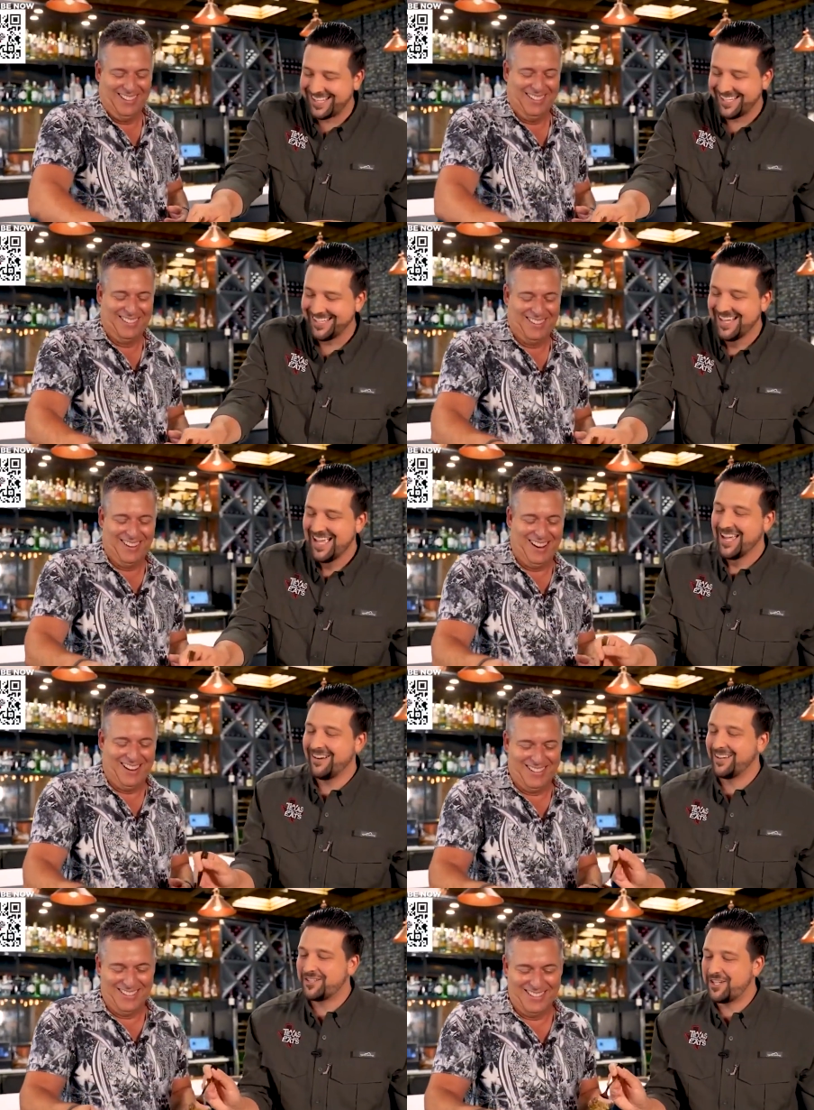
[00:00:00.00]
Speaker 1: take it.
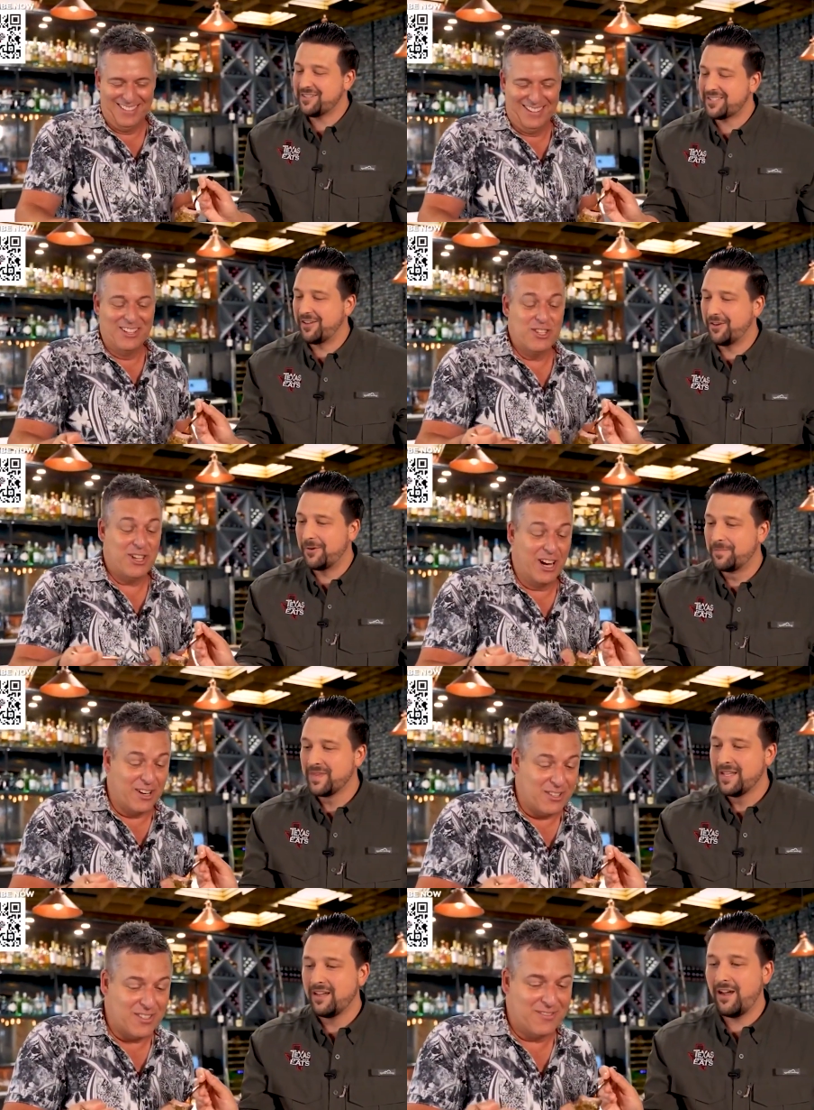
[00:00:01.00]
Here we go. Cheers to you.
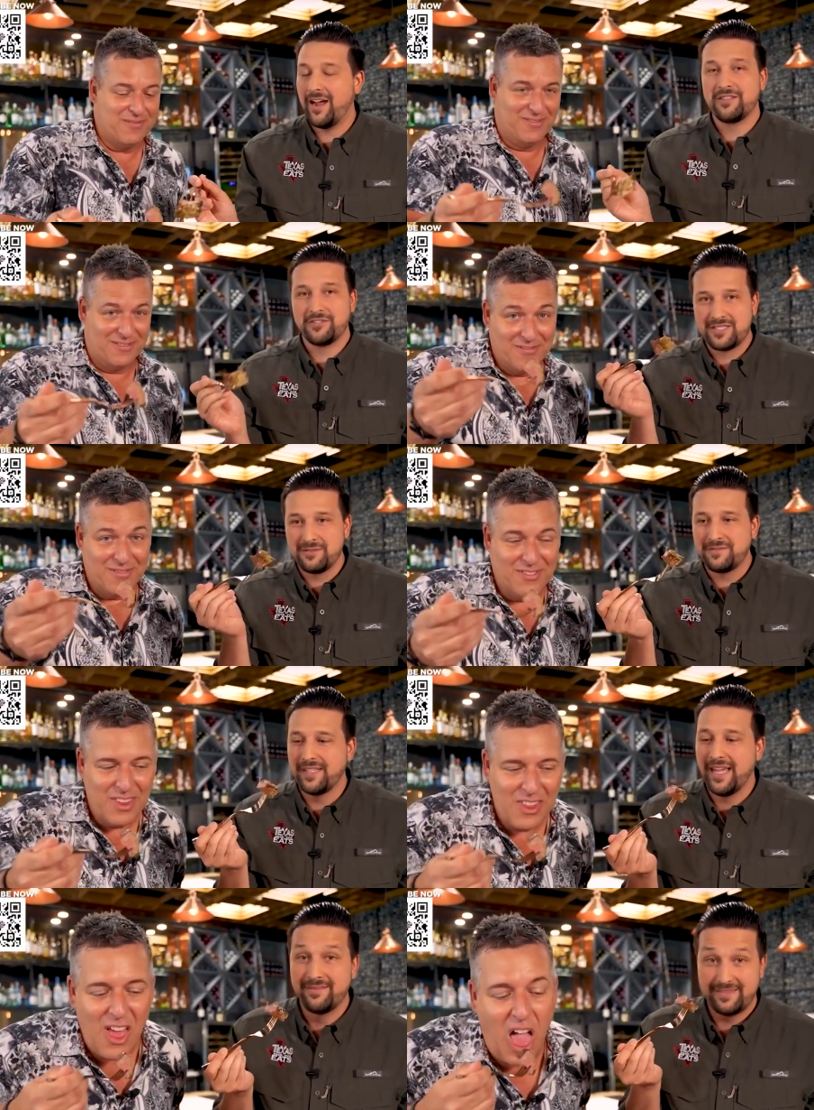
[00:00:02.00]
Cheers. All right, the Tristan
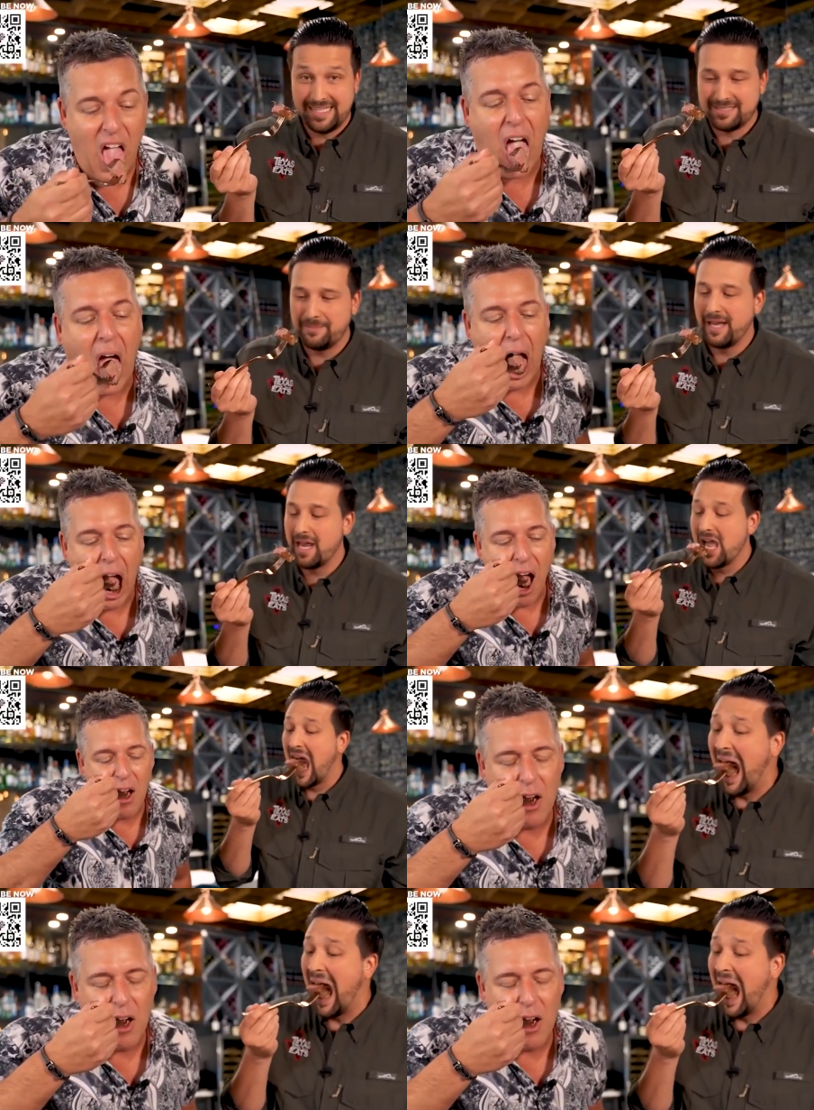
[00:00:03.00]
fillet. That's the bite.